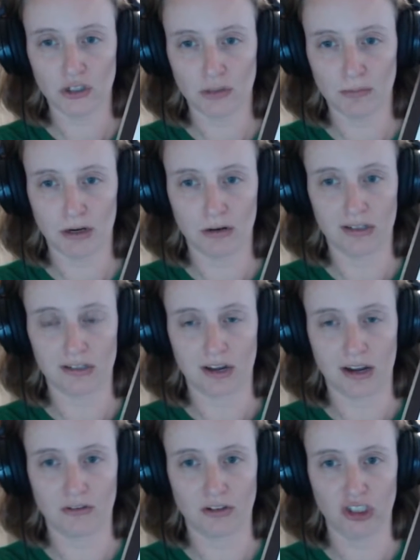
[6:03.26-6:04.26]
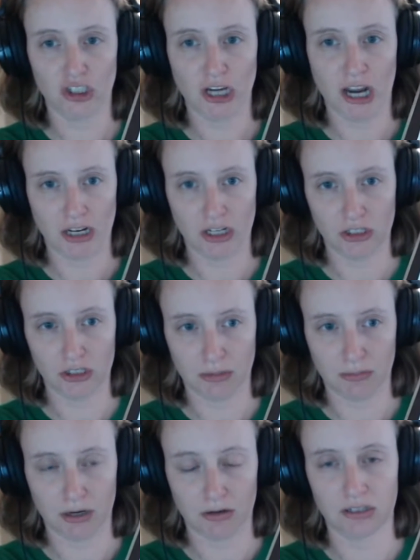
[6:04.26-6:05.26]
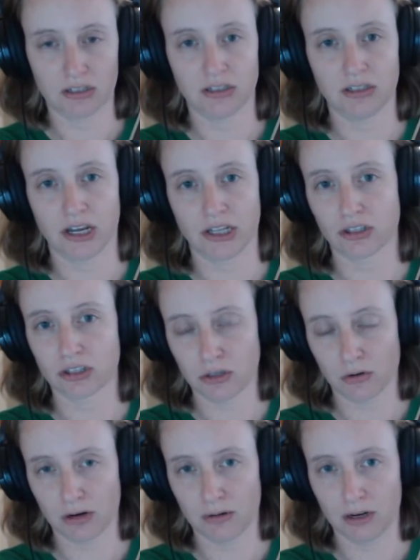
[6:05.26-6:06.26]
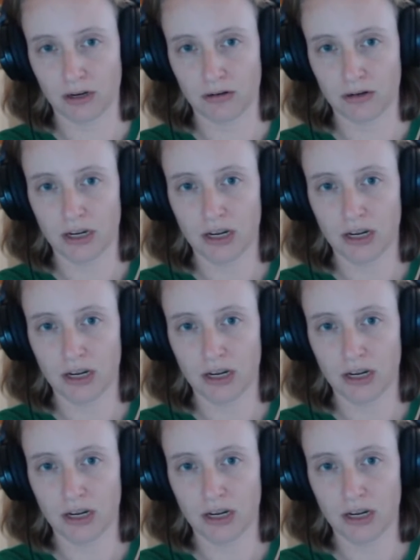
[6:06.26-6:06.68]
mode is kind of a challenging mode. It's not the story mode.